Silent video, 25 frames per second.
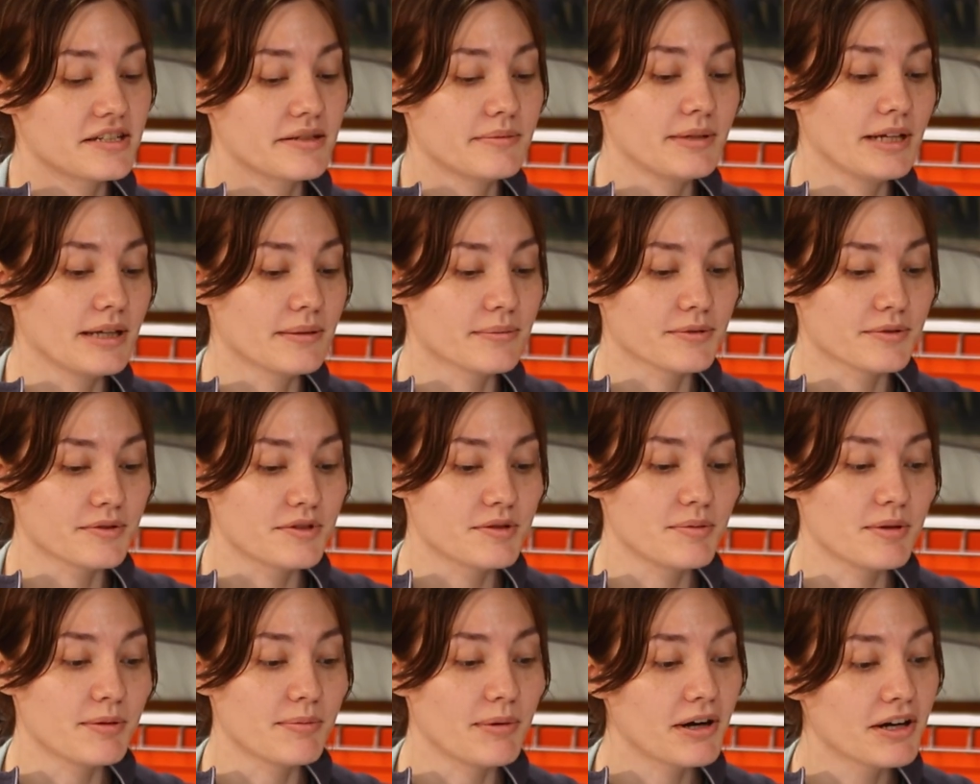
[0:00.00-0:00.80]
to be able
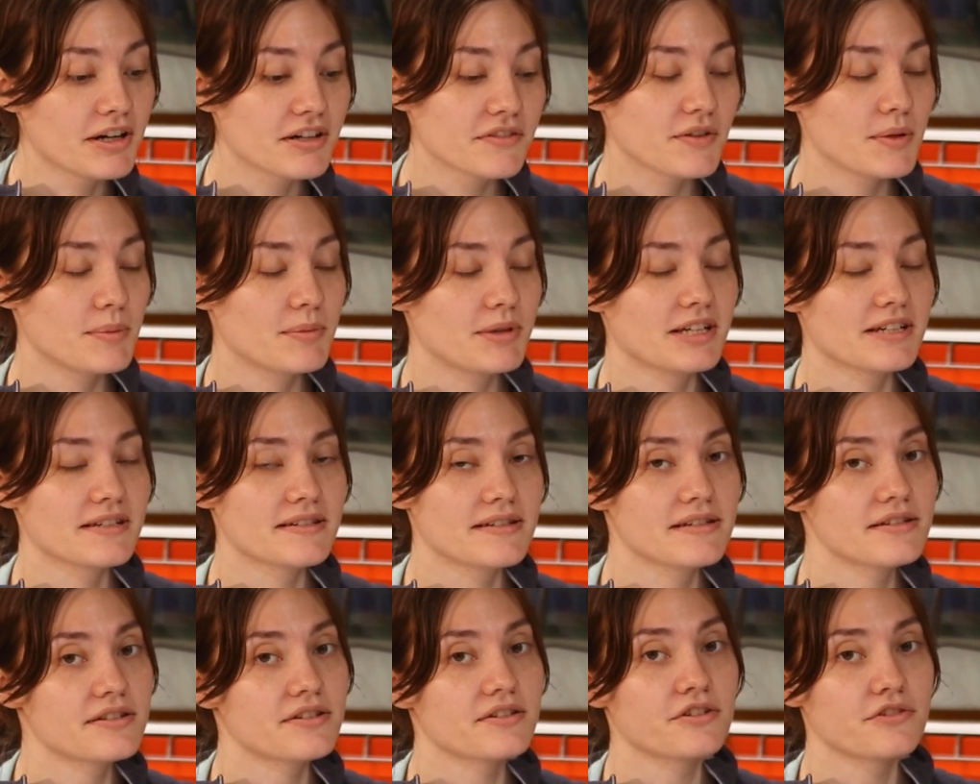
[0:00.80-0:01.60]
to be a part of it because
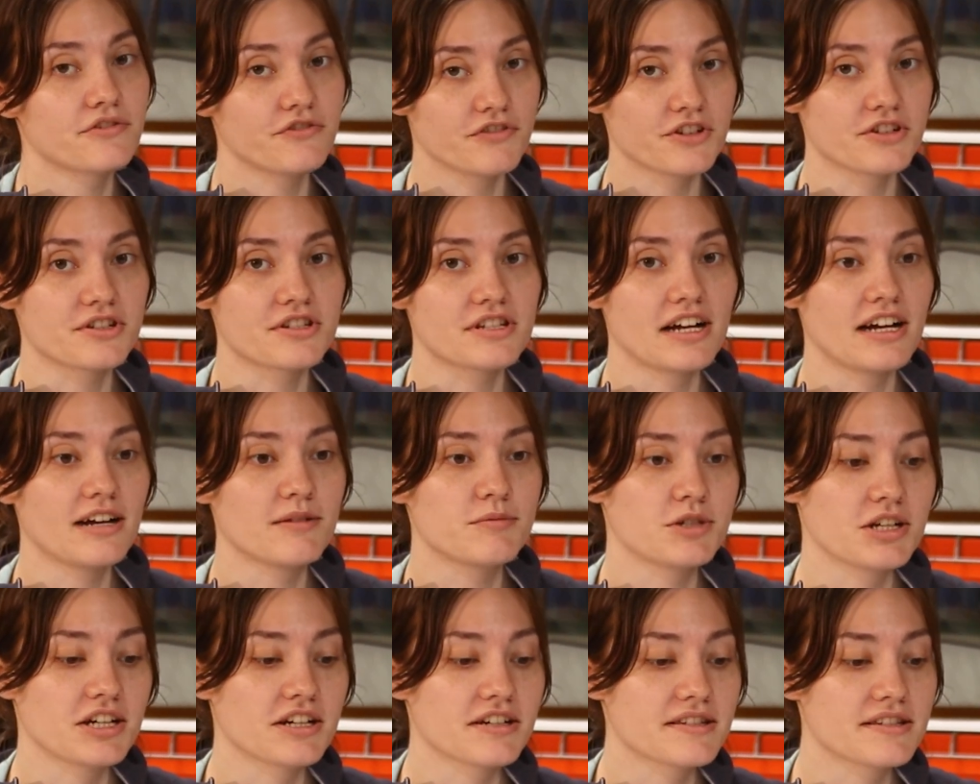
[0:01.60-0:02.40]
these are the first
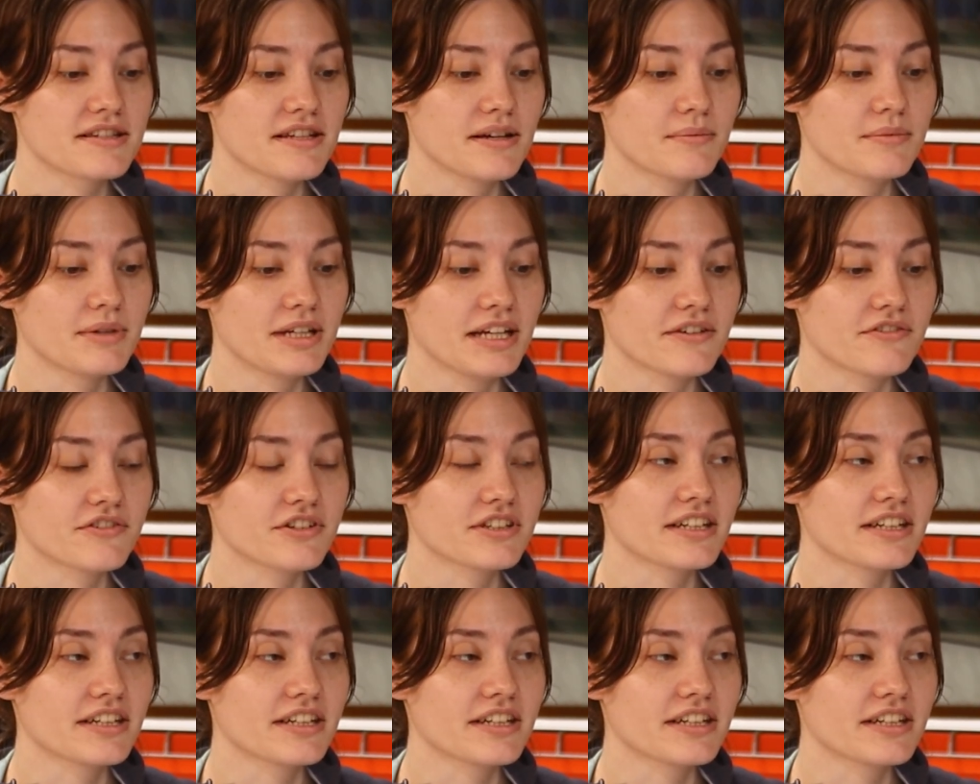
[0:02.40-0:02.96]
objects that we have